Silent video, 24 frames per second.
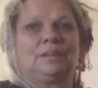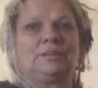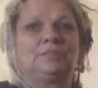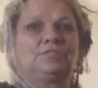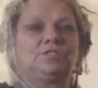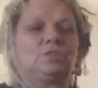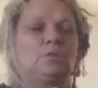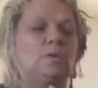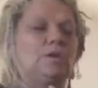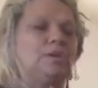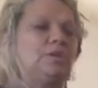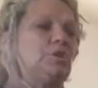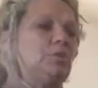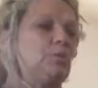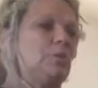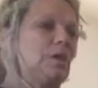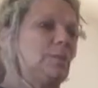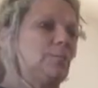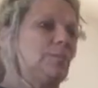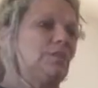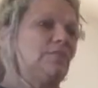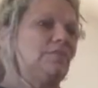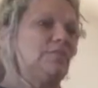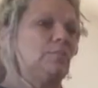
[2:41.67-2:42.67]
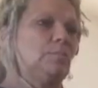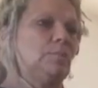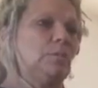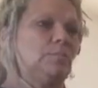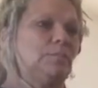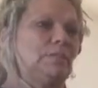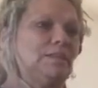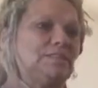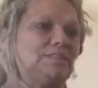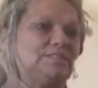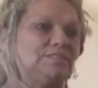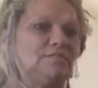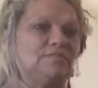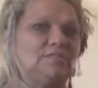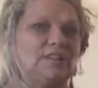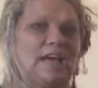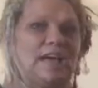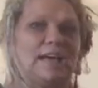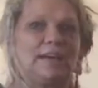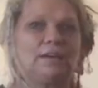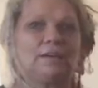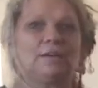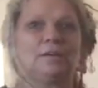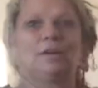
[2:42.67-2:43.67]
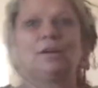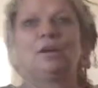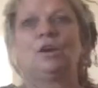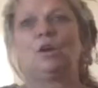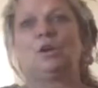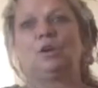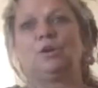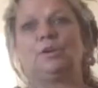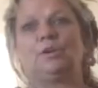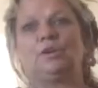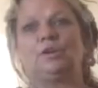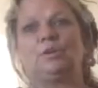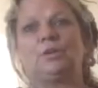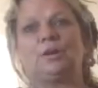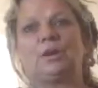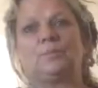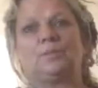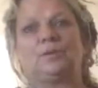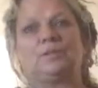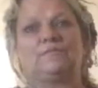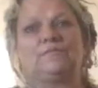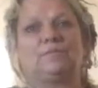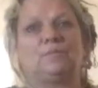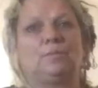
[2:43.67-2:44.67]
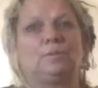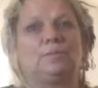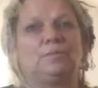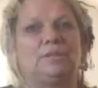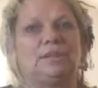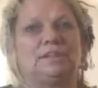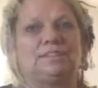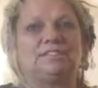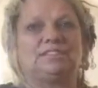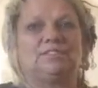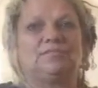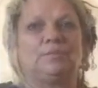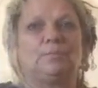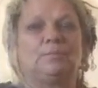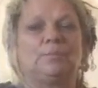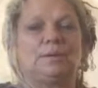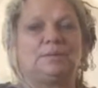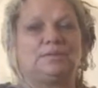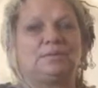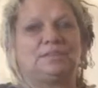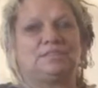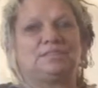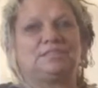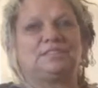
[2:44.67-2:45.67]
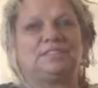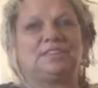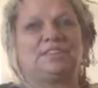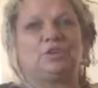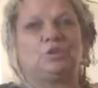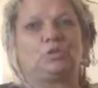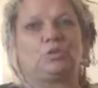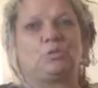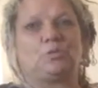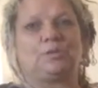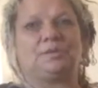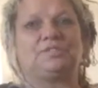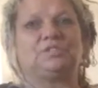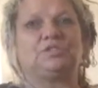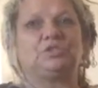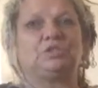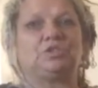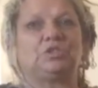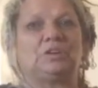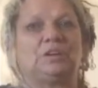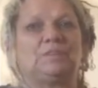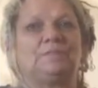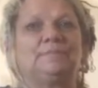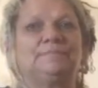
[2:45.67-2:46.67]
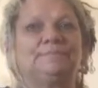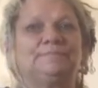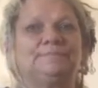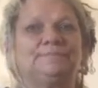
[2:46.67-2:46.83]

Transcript: So are you coming from a place of lack? Or are you coming from a place of abundance that you're going to share?